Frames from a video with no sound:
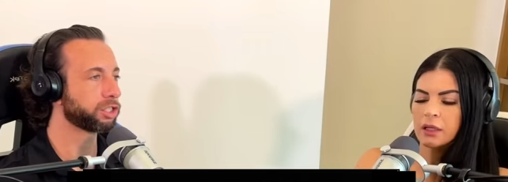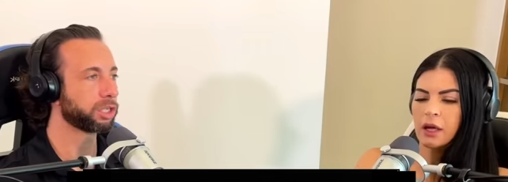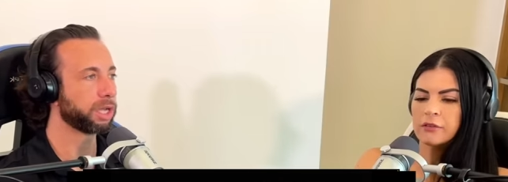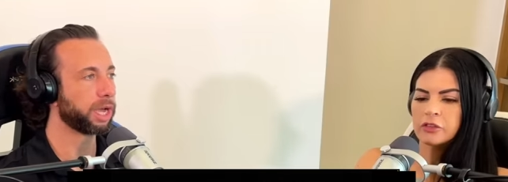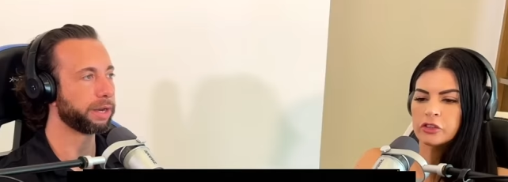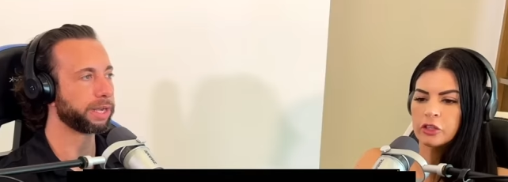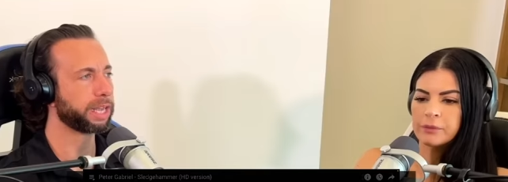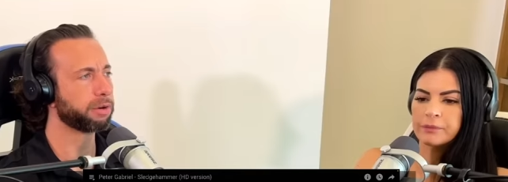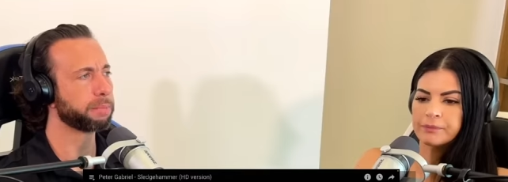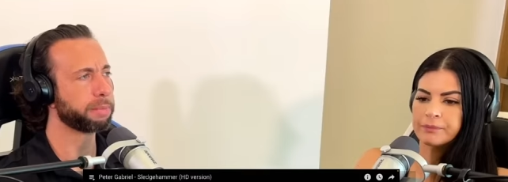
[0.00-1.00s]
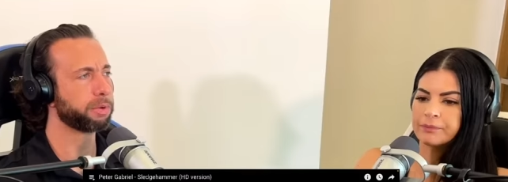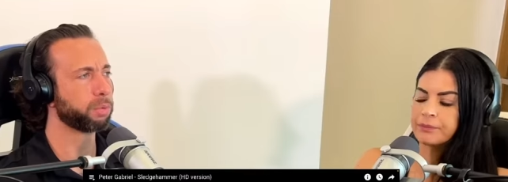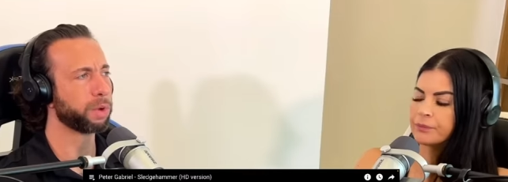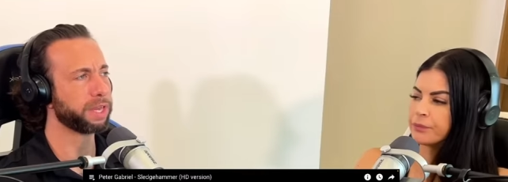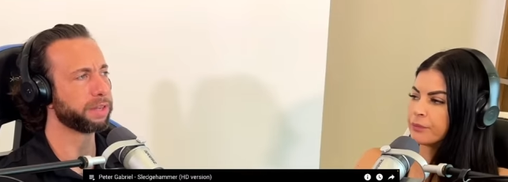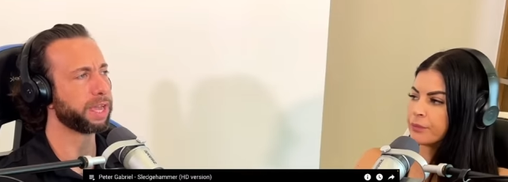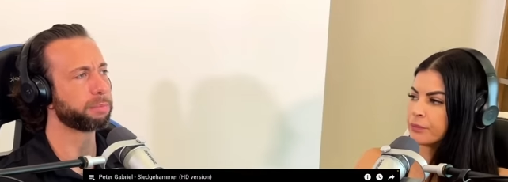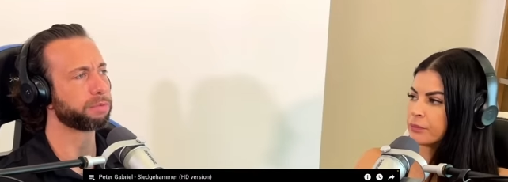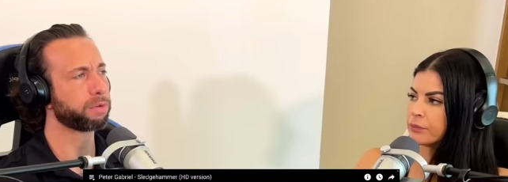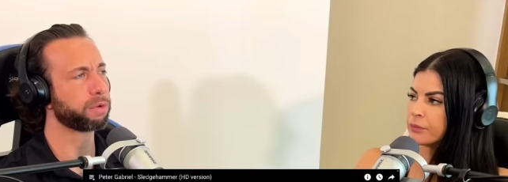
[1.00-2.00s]
Speaker 1: Yeah, for and sure. And I can't remember when
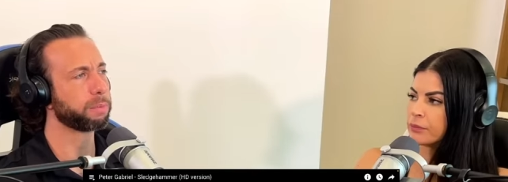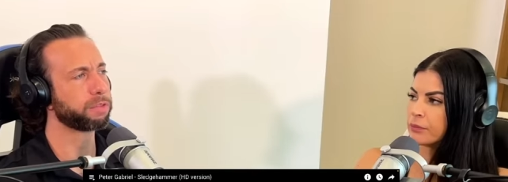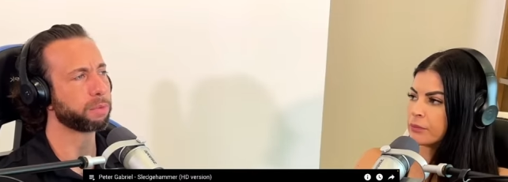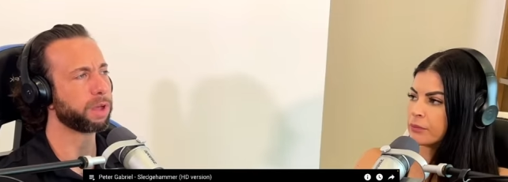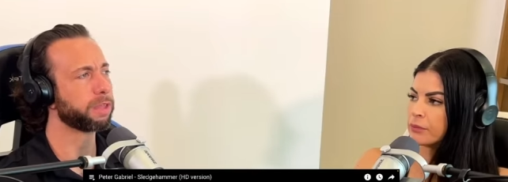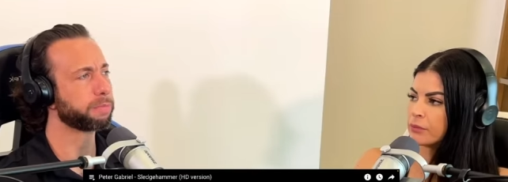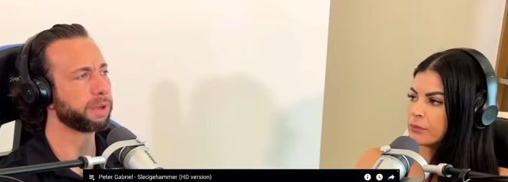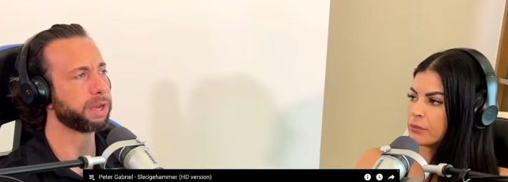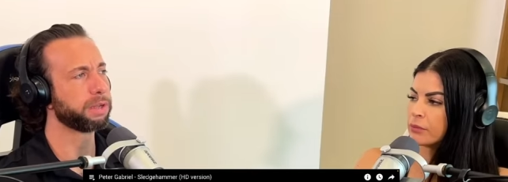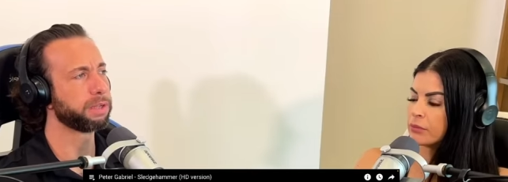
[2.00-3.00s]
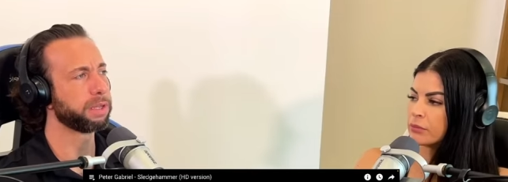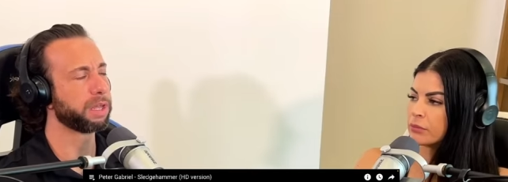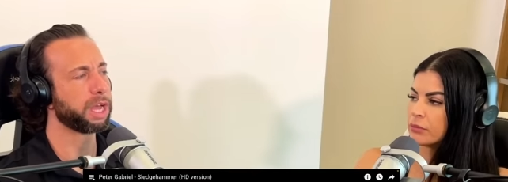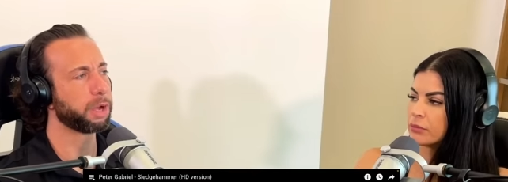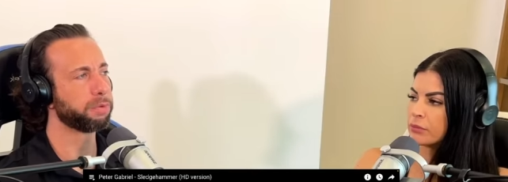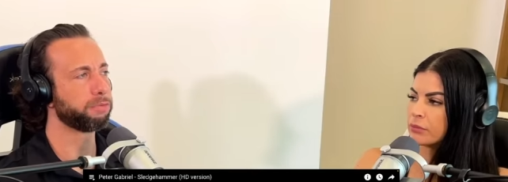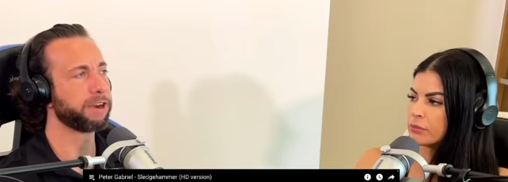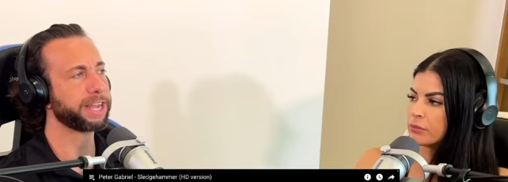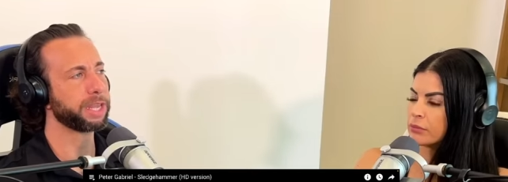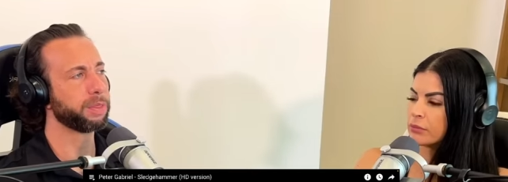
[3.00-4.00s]
that performance was, but I would
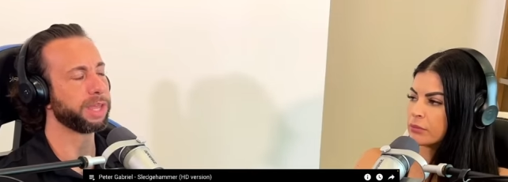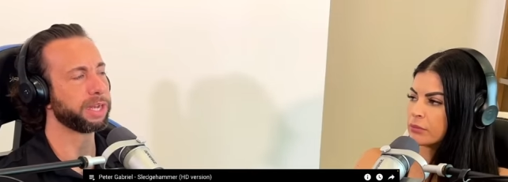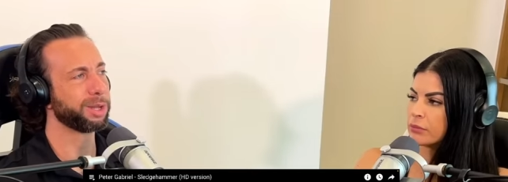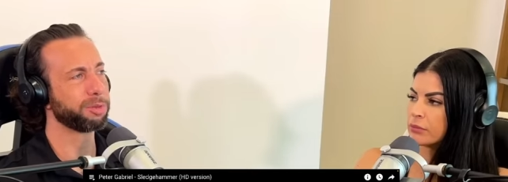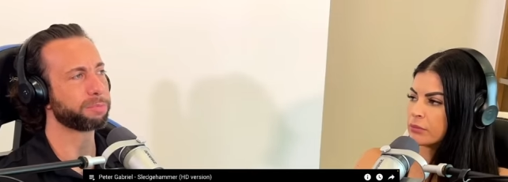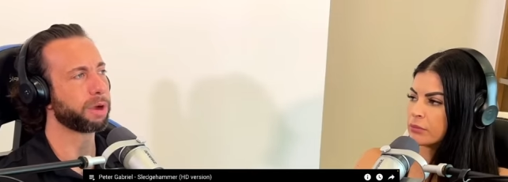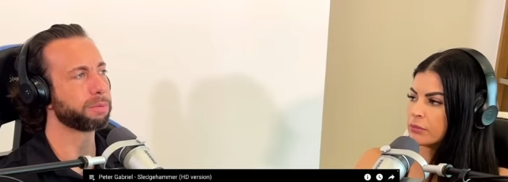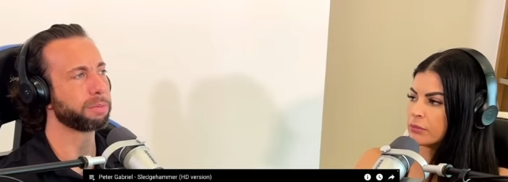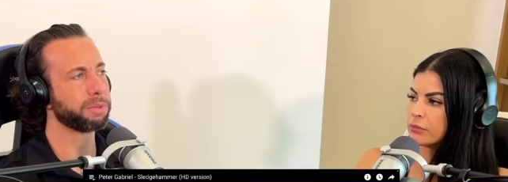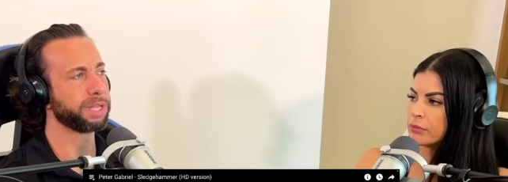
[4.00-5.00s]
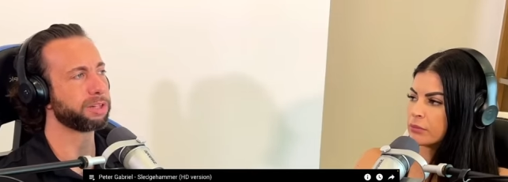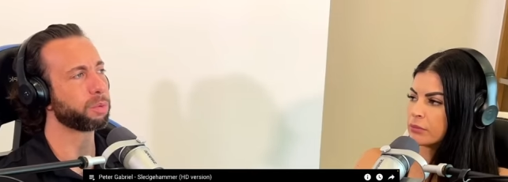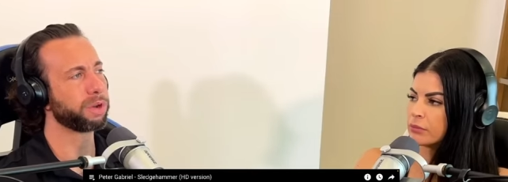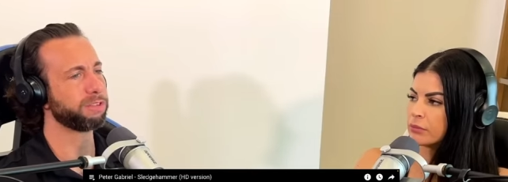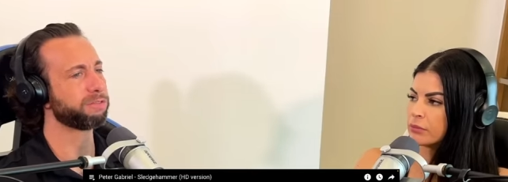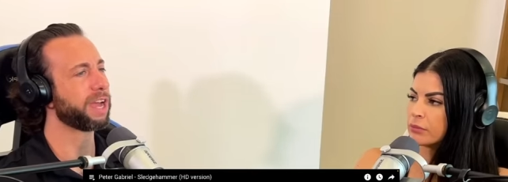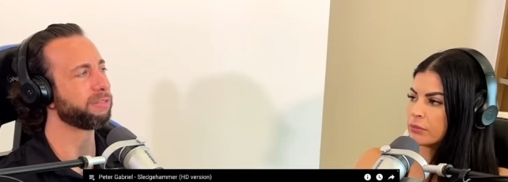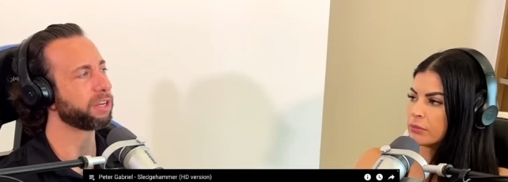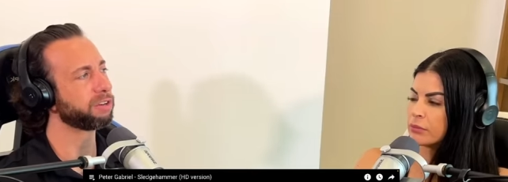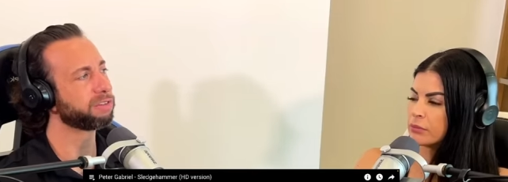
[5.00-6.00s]
reckon then it was probably
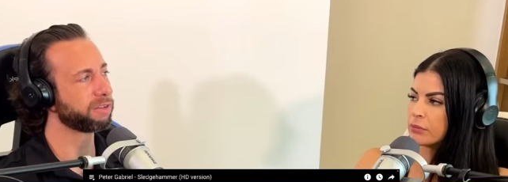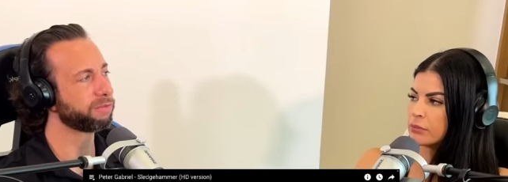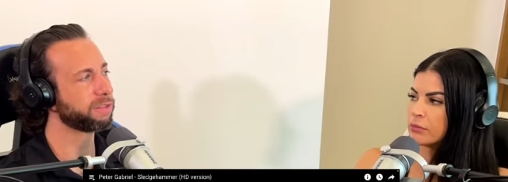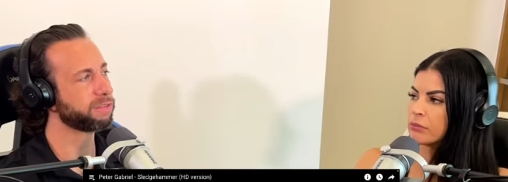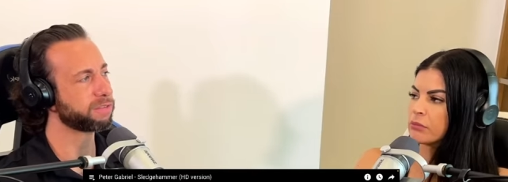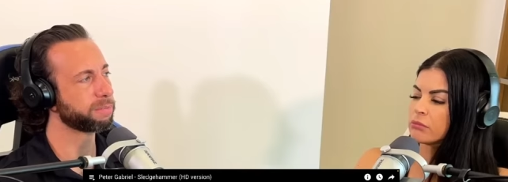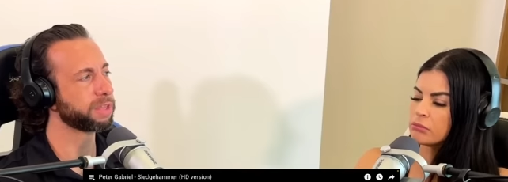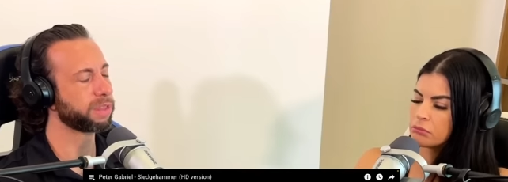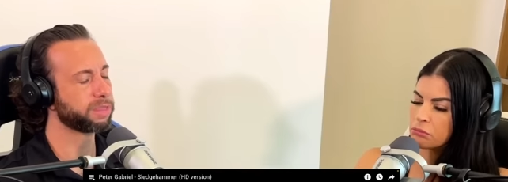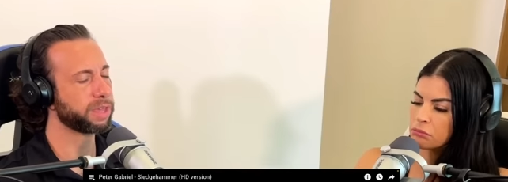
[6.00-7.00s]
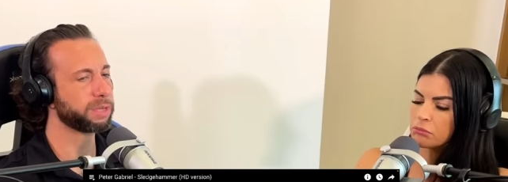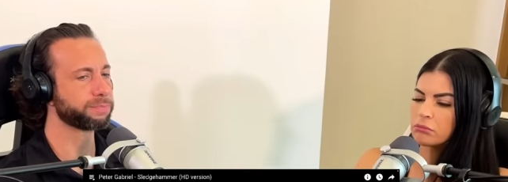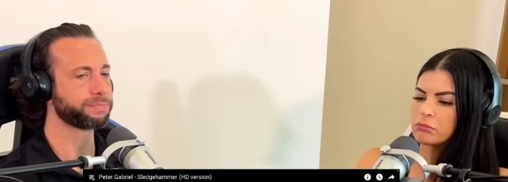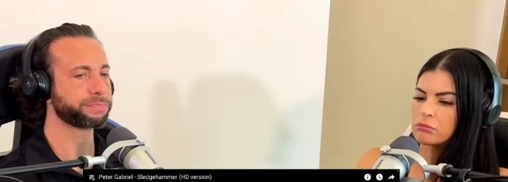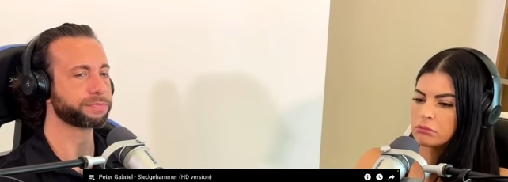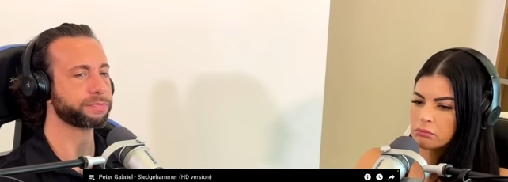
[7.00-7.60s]
25 years difference, something mm-hmm. like that.